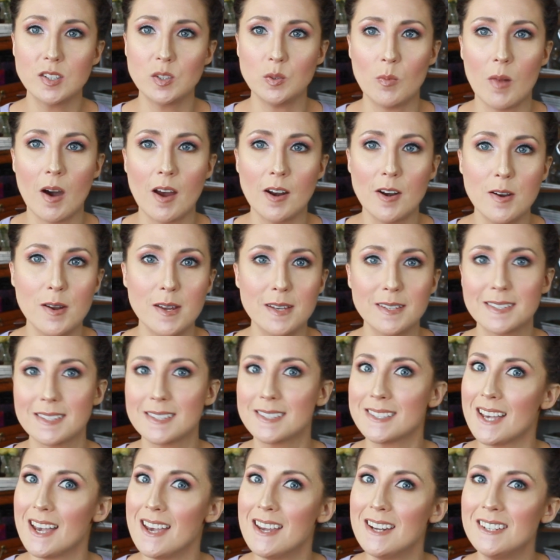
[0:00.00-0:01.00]
to modern day
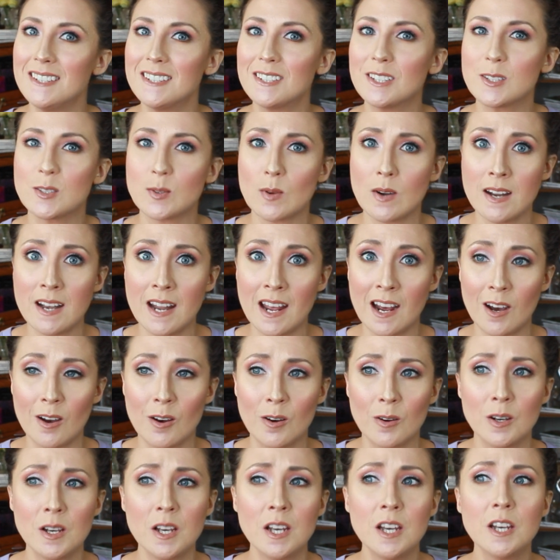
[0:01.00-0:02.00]
society, because right
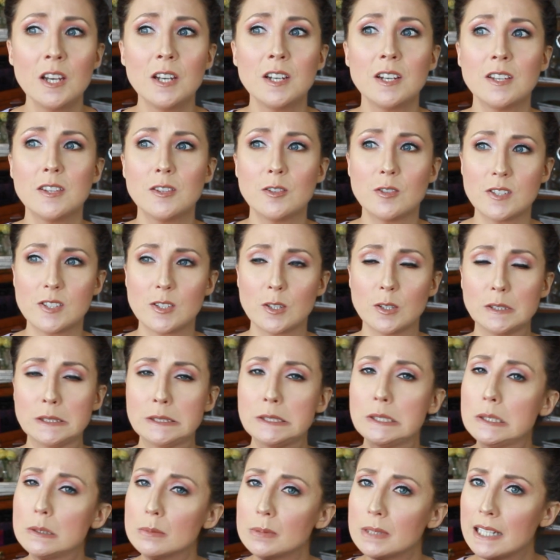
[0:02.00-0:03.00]
now they're still a
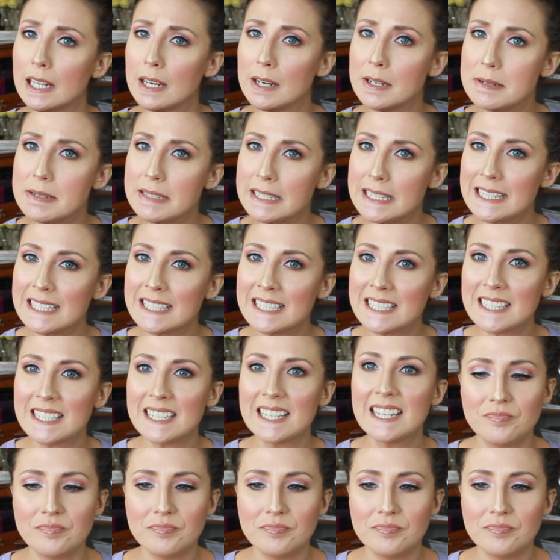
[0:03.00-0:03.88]
little bit outdated.